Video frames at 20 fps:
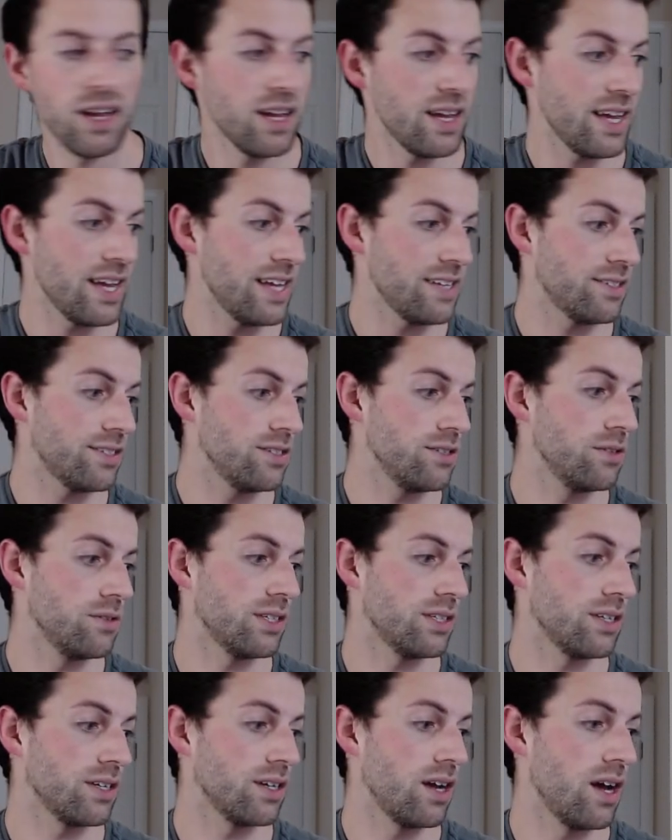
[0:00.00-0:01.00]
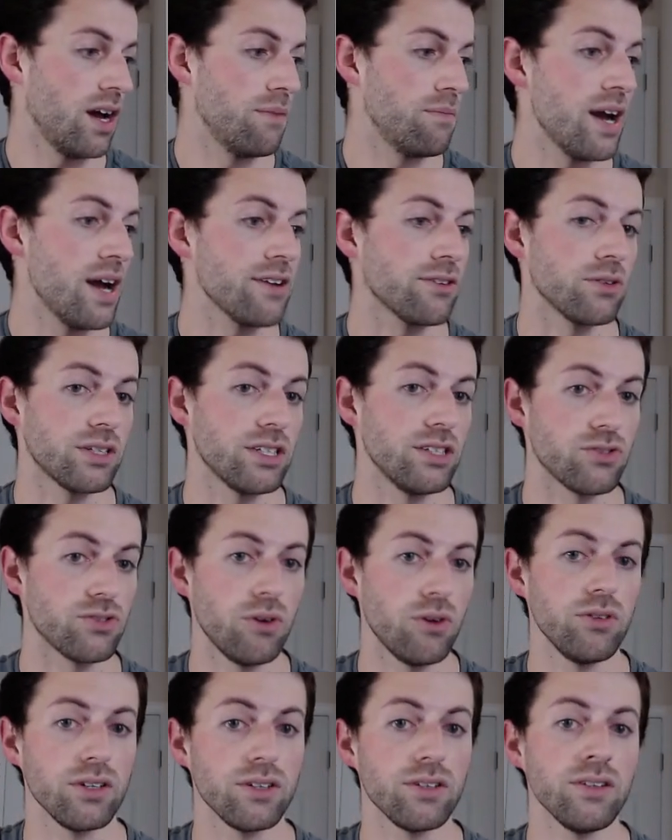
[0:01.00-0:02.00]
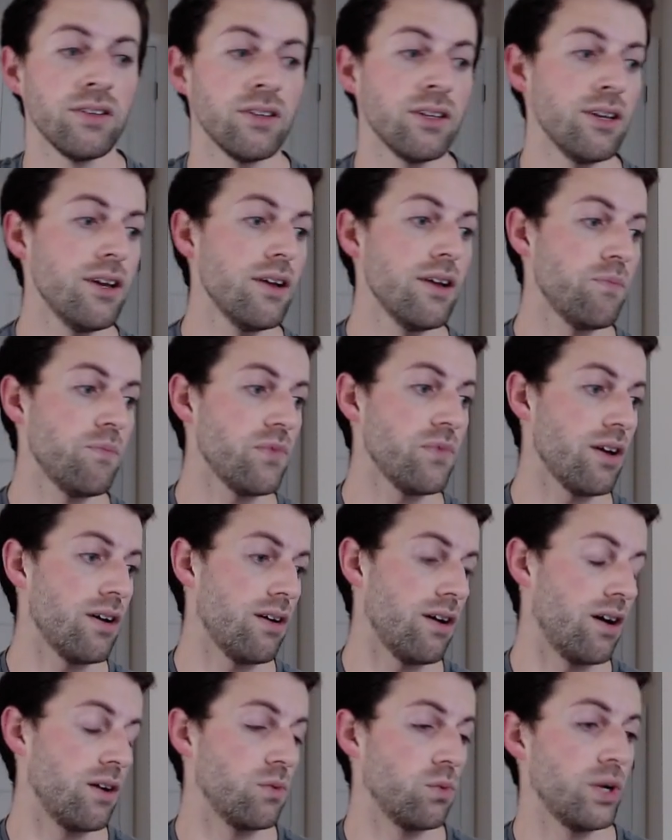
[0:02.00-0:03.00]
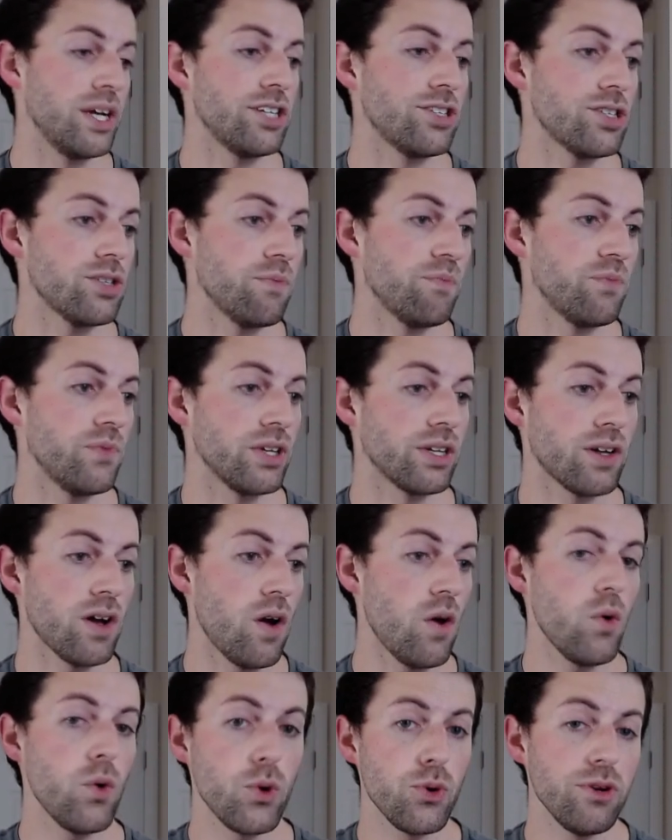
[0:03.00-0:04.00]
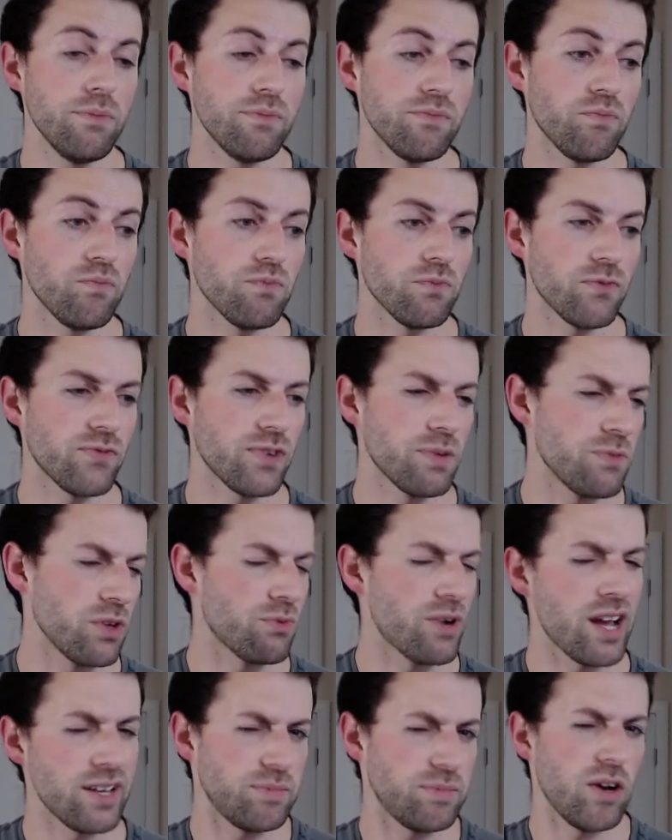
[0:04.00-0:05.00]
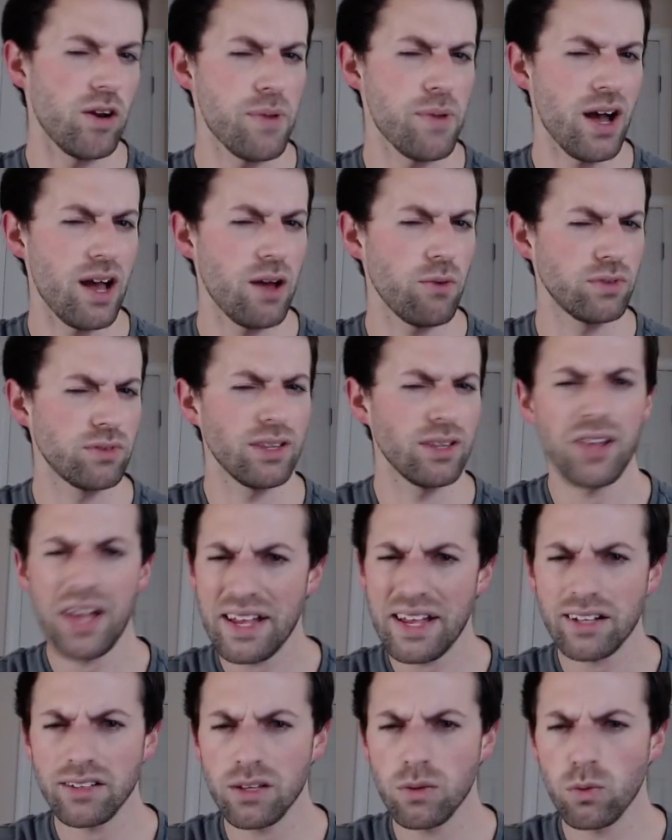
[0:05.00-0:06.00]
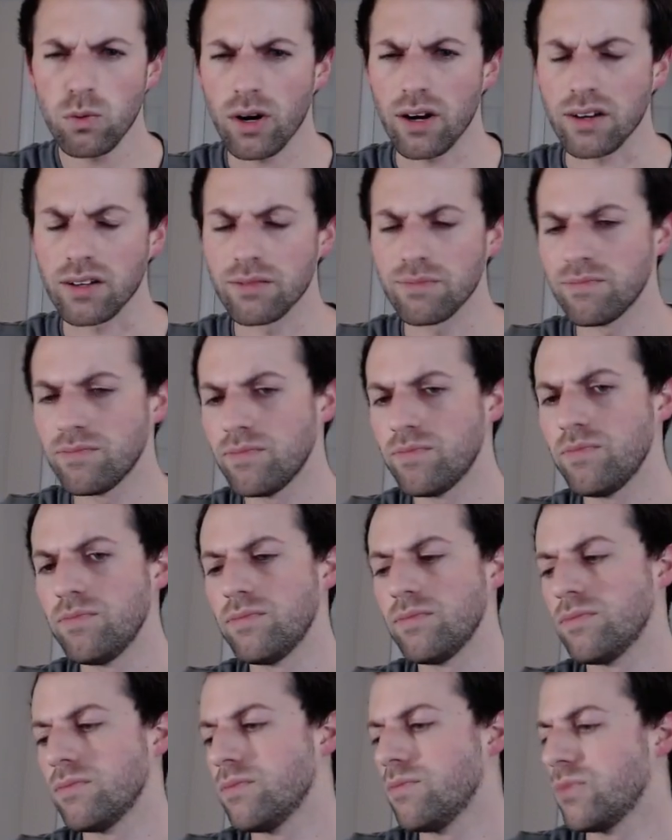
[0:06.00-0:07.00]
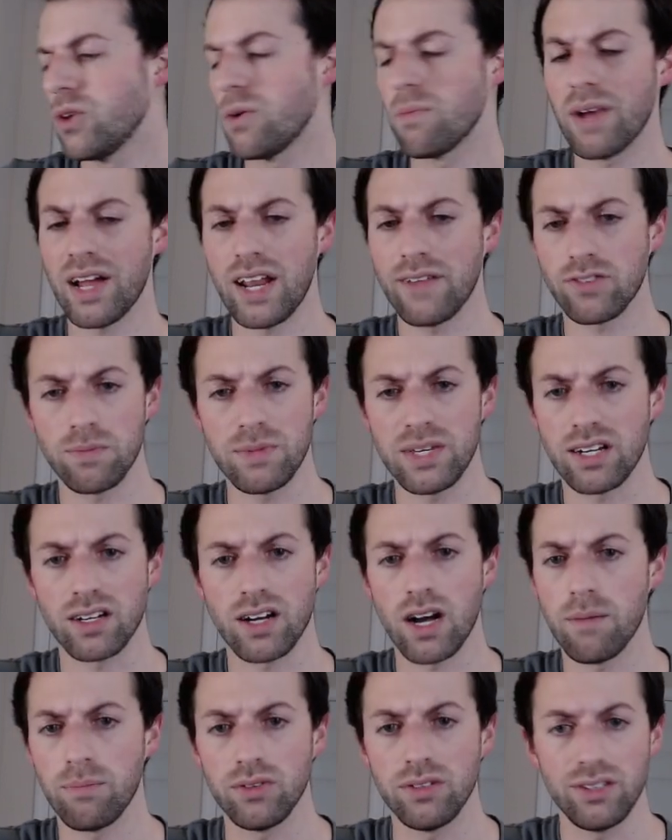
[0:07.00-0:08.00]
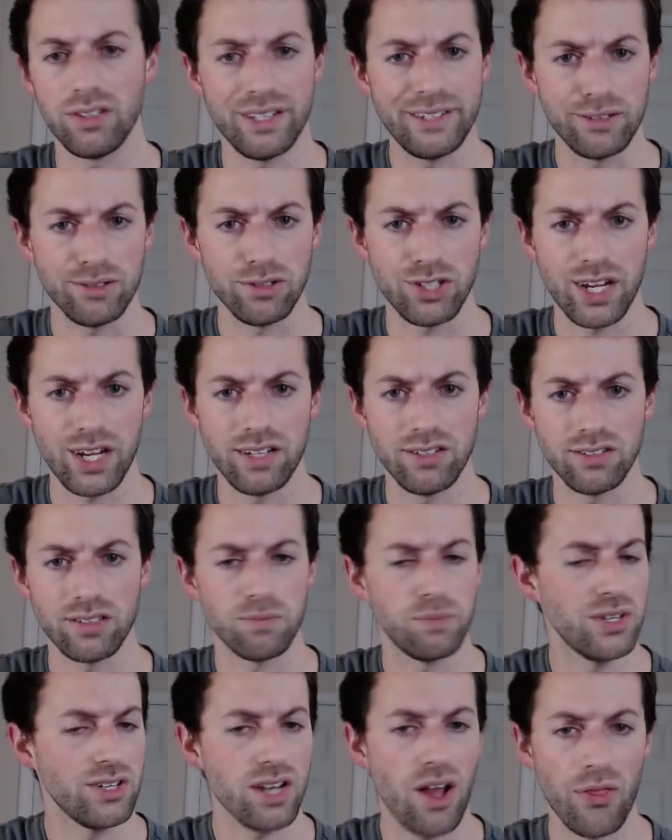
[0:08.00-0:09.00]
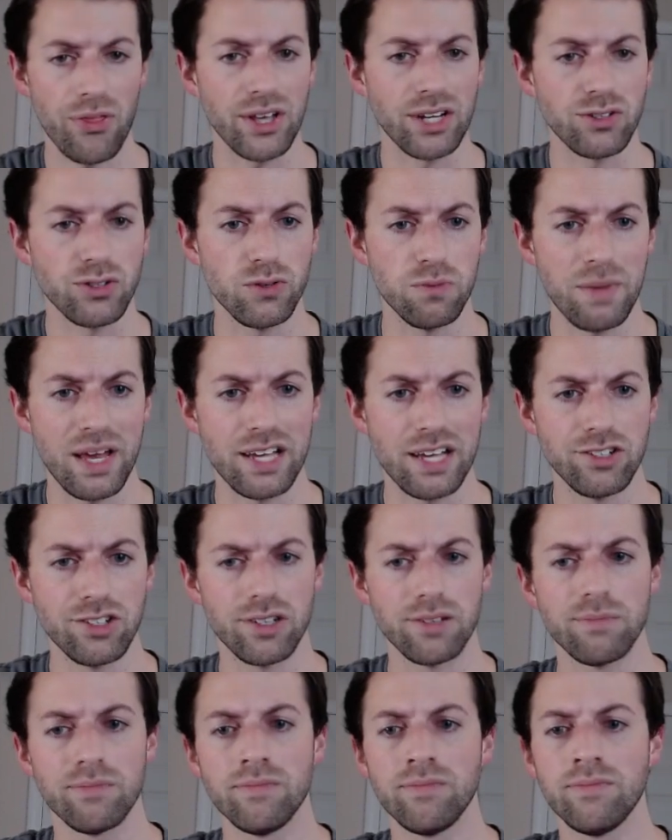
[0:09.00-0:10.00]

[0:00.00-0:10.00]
It's using a microcontroller on which the code from the Raspberry Pi would likely work. There might have to be a couple little changes, but nothing too major.